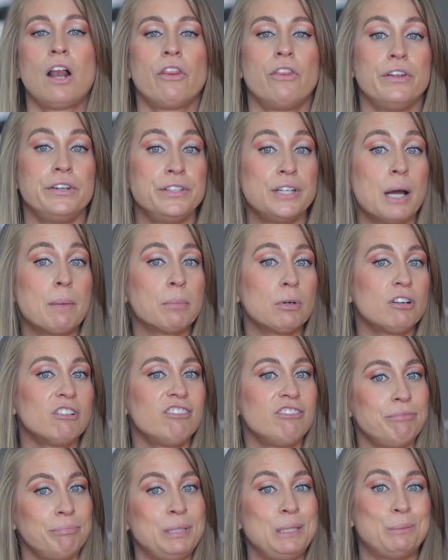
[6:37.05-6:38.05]
the number
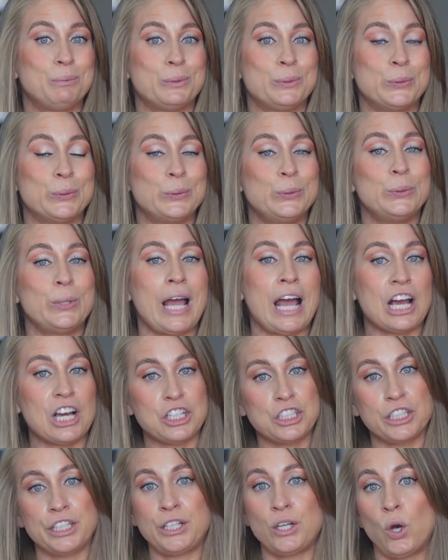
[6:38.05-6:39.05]
of people who
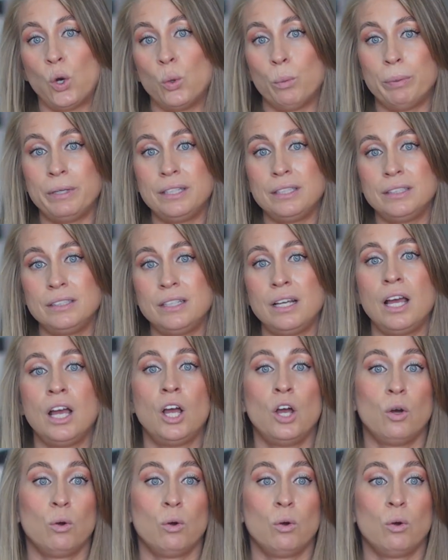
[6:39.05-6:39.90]
actually open,